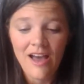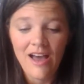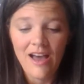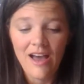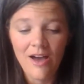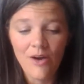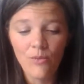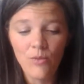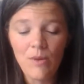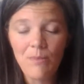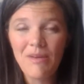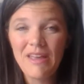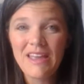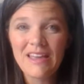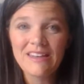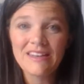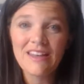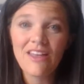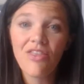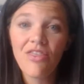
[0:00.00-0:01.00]
uh, we
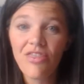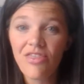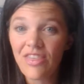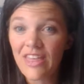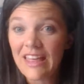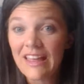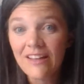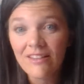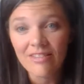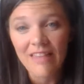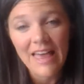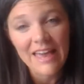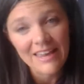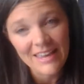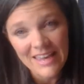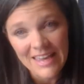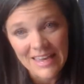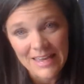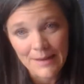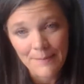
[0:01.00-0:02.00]
begin to think like
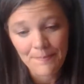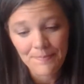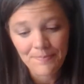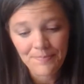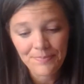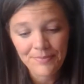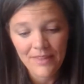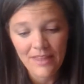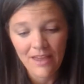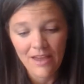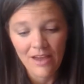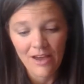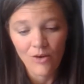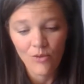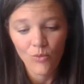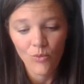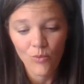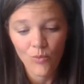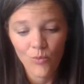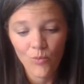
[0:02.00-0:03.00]
Him. Uh,
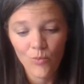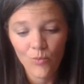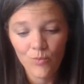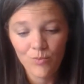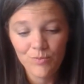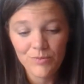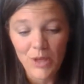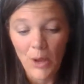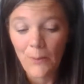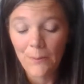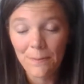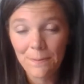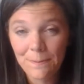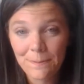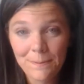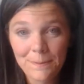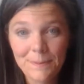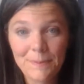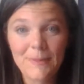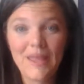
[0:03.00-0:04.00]
so,
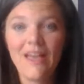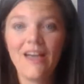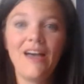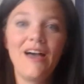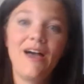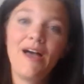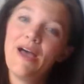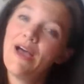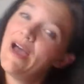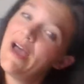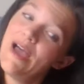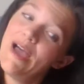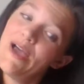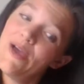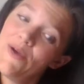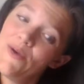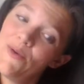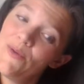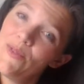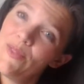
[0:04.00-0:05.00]
uh,
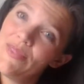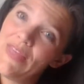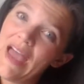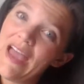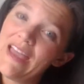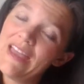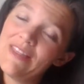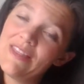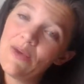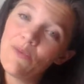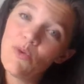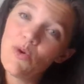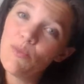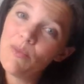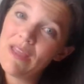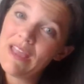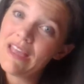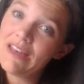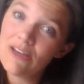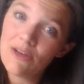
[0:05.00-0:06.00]
that and then we'll
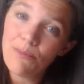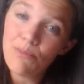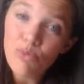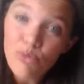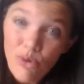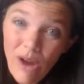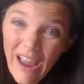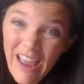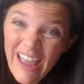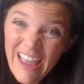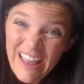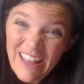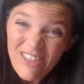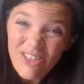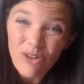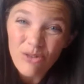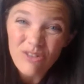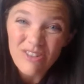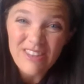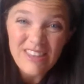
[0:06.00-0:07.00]
begin to pray
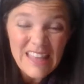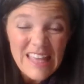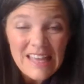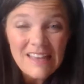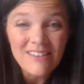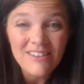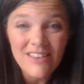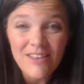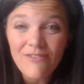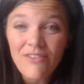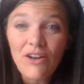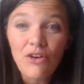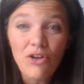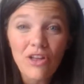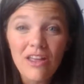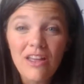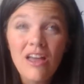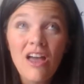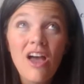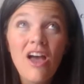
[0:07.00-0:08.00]
those things the
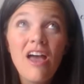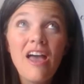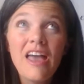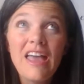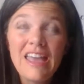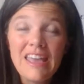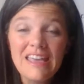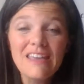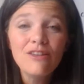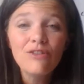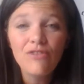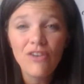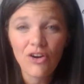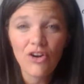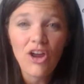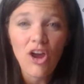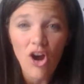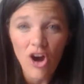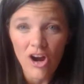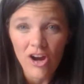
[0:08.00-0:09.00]
very his
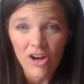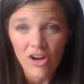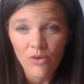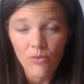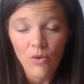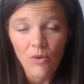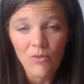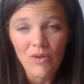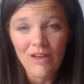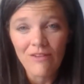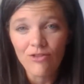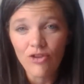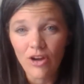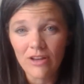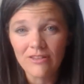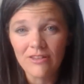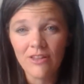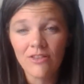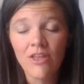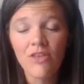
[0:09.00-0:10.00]
very heart when we have
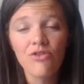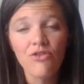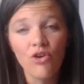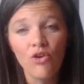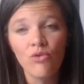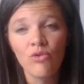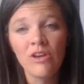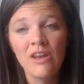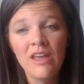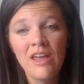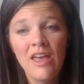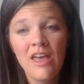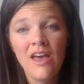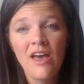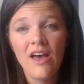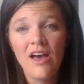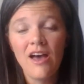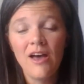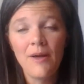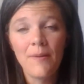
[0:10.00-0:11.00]
christ on the throne
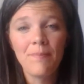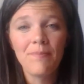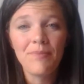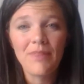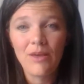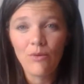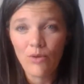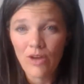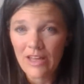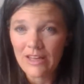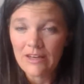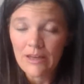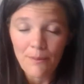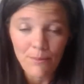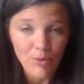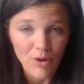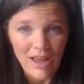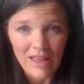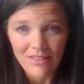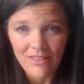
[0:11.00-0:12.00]
um, we'll end up
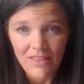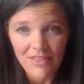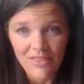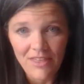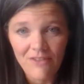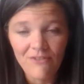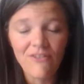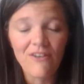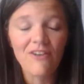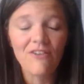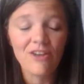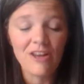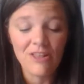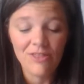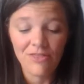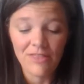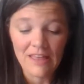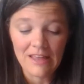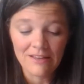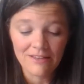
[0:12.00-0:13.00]
praying that the very
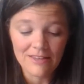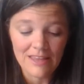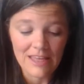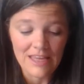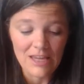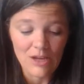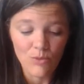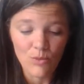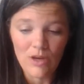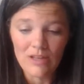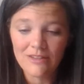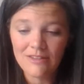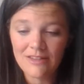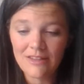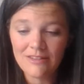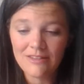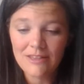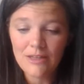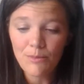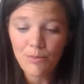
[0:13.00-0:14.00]
things that he wants
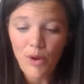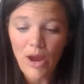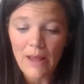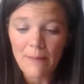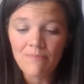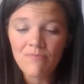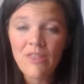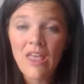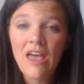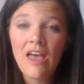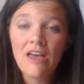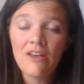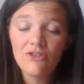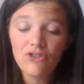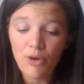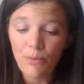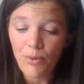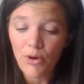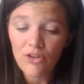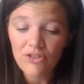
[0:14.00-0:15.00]
us to pray
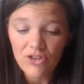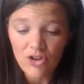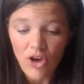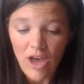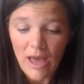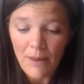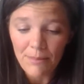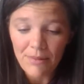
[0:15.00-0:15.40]
so personal